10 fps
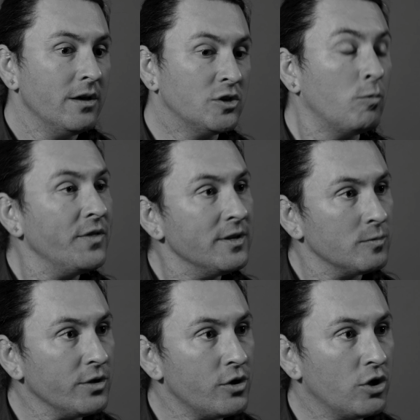So what this
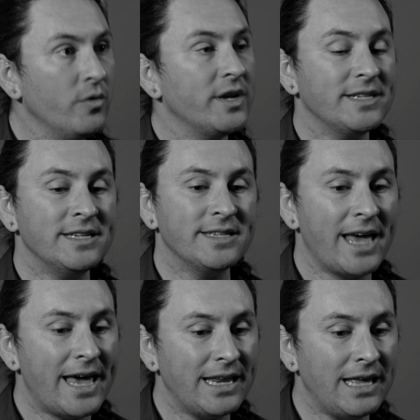really showed us is
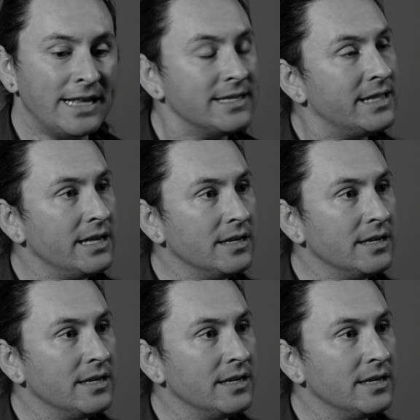that it's